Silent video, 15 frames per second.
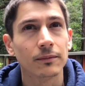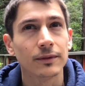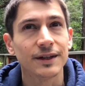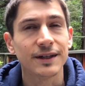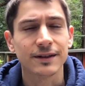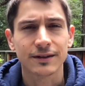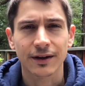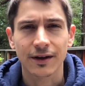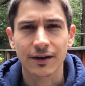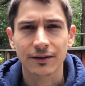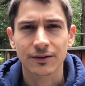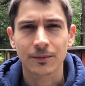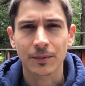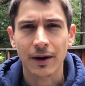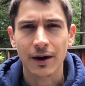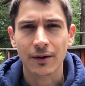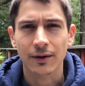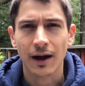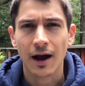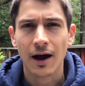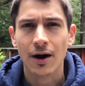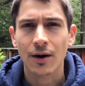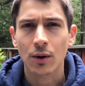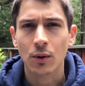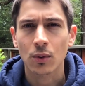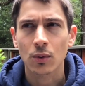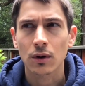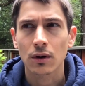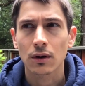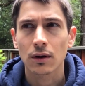details about
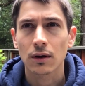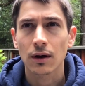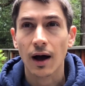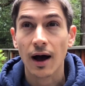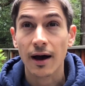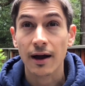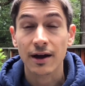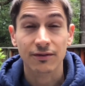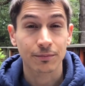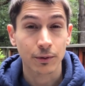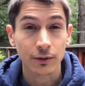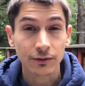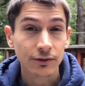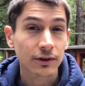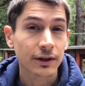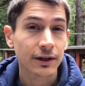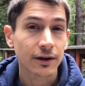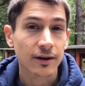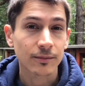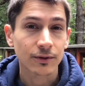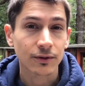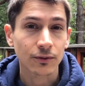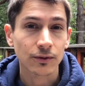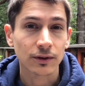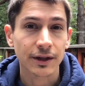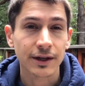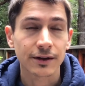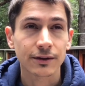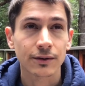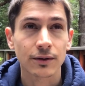how I have personally come to
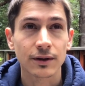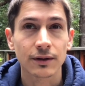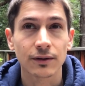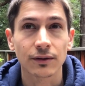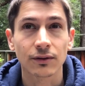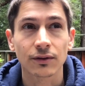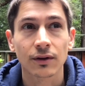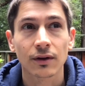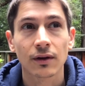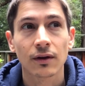relate to these,